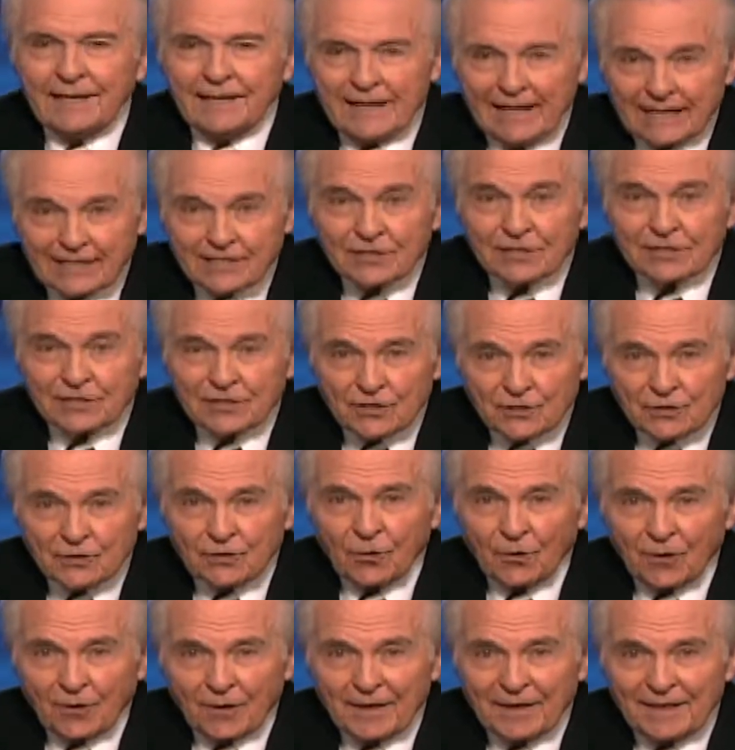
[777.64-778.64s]
That's the
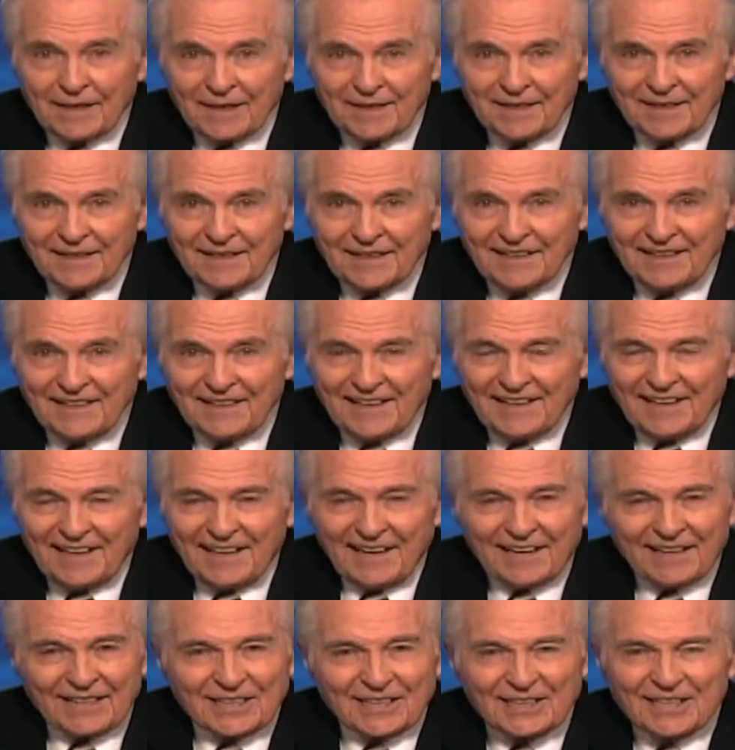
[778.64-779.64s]
story.
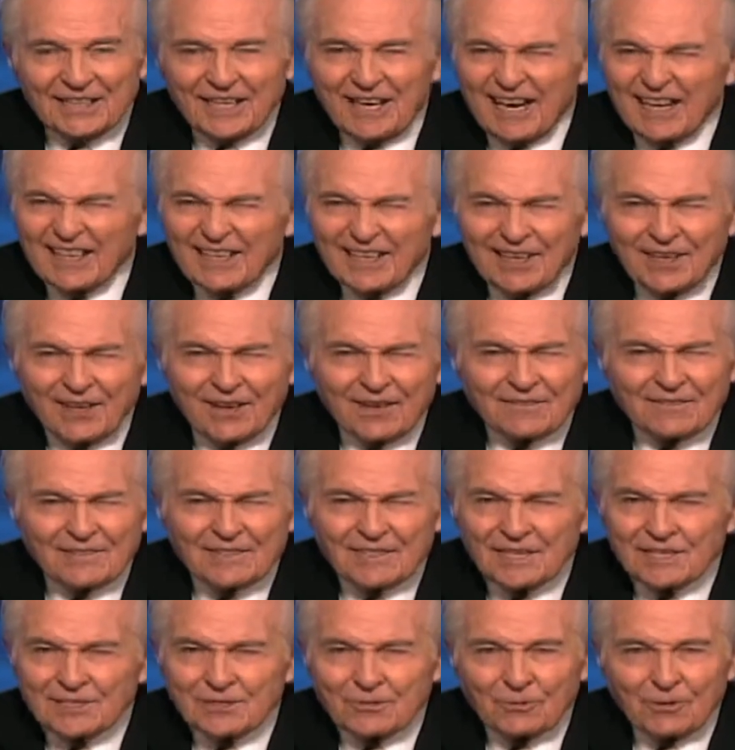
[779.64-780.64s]
And God
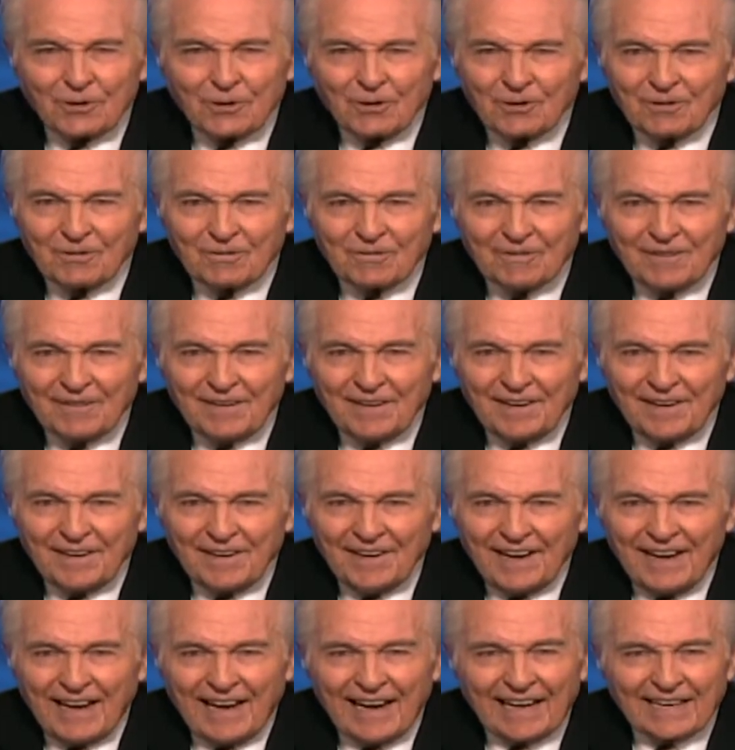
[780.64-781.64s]
loves Israel.
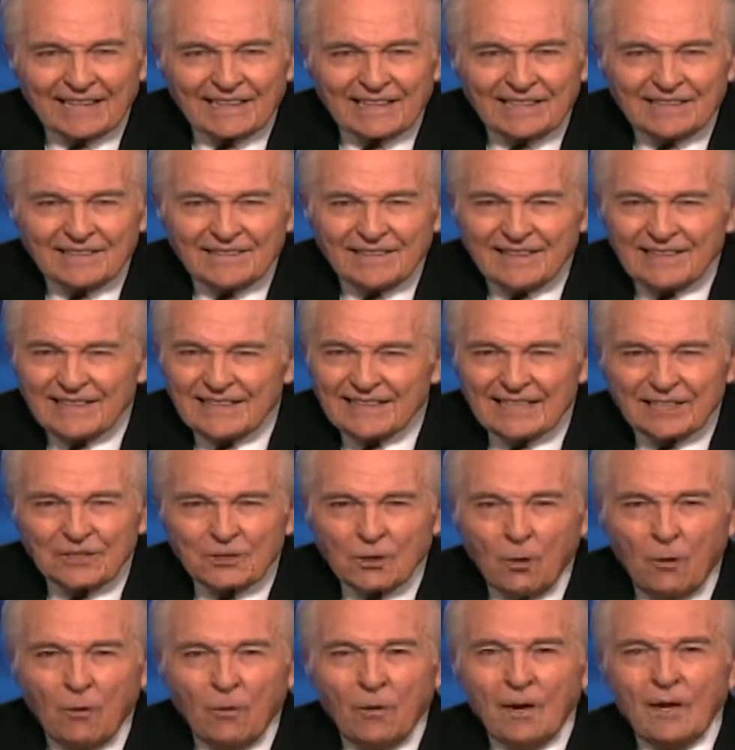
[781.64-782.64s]
And, you
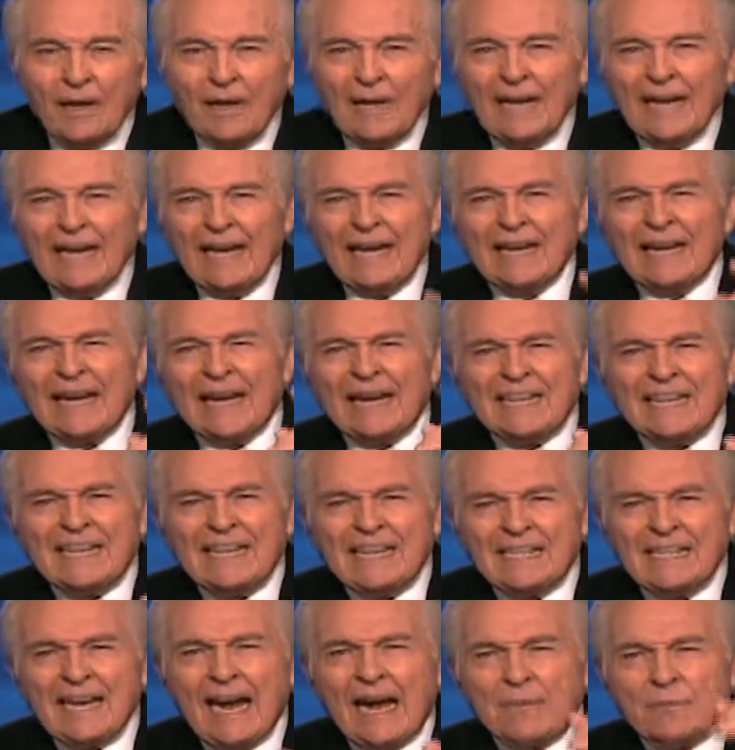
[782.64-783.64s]
know,
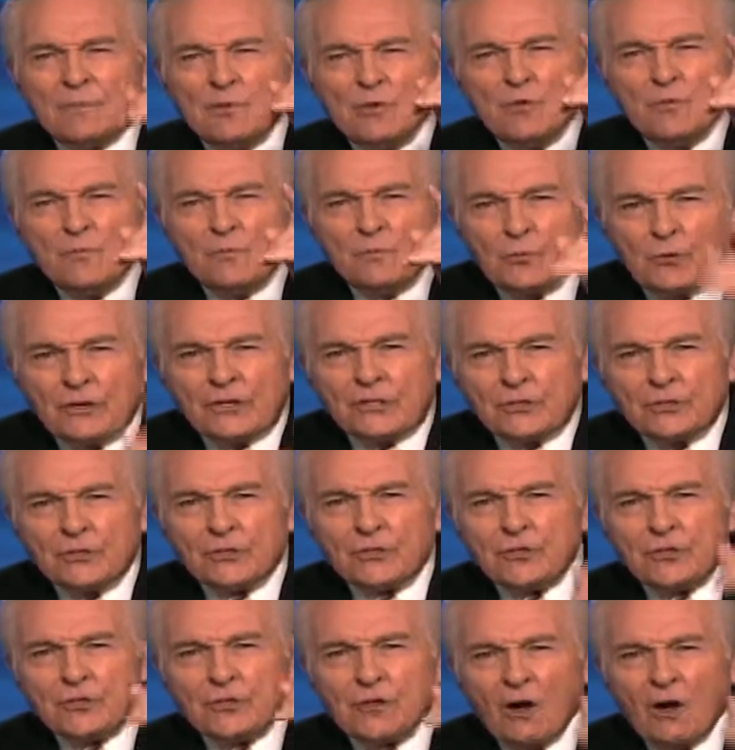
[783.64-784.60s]
anytime you preachers